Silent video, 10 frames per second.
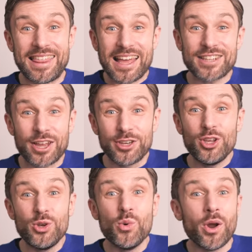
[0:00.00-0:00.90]
there's a
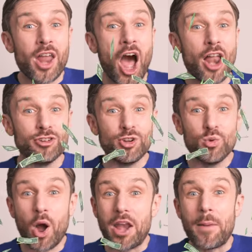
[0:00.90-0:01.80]
new
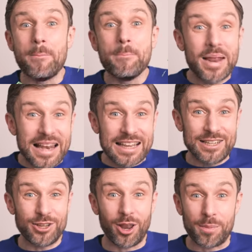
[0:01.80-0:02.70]
$101
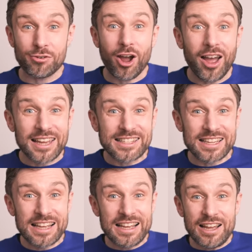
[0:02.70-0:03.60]
million
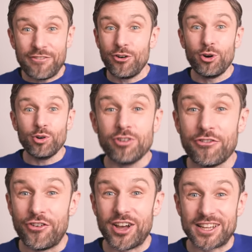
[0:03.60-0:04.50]
prize for
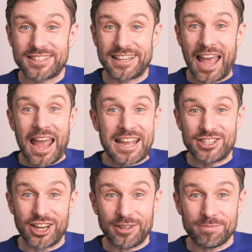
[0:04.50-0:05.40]
reversing
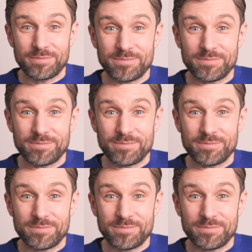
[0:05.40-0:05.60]
aging.